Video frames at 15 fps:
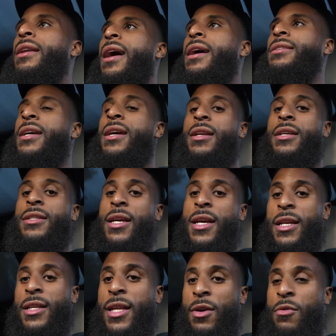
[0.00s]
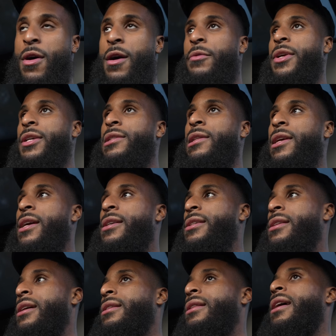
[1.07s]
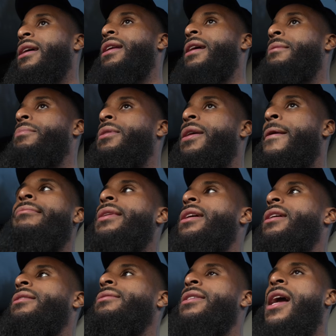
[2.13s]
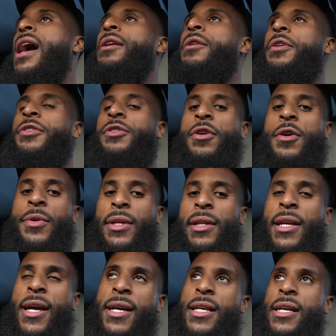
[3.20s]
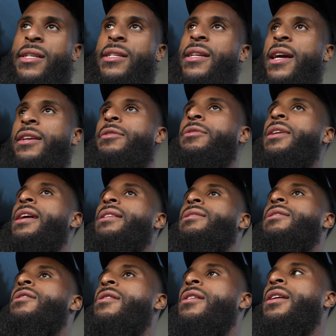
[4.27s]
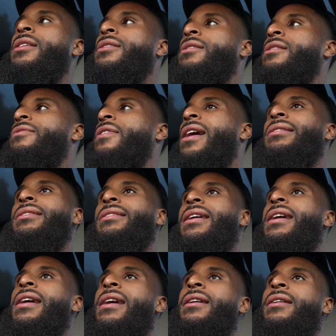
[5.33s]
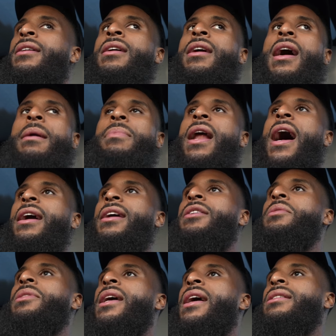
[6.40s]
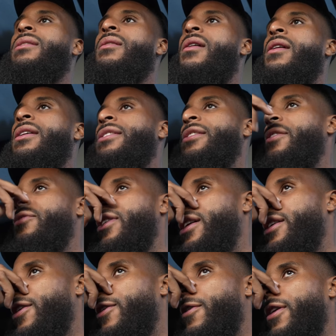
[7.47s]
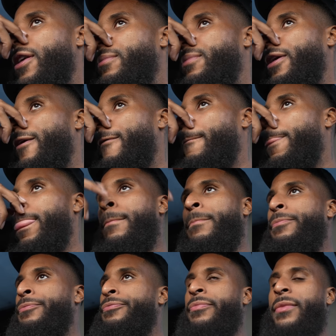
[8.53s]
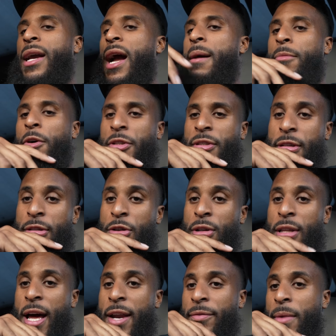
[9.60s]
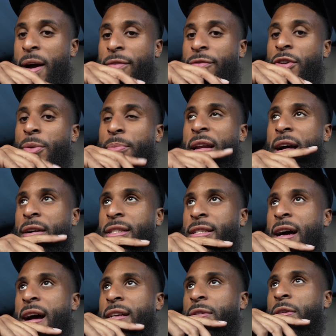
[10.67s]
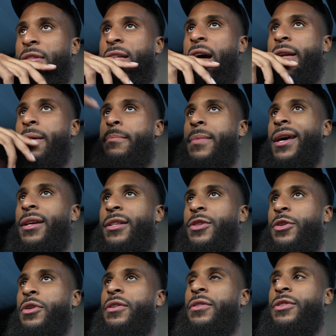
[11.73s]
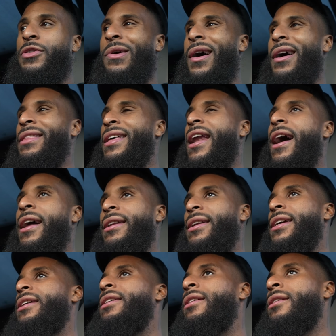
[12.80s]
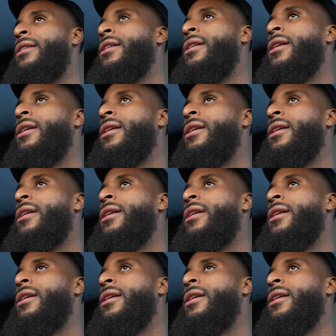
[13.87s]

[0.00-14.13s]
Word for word: Not saying there's anything wrong with this lens and nothing like that, but yeah, y'all know the story with the lens. I just can't use S-Log and stuff outside, but I can use S-Log and stuff in the crib, but I mostly do a lot of my filming outside, so it's kind of mandatory to, uh, that I need it.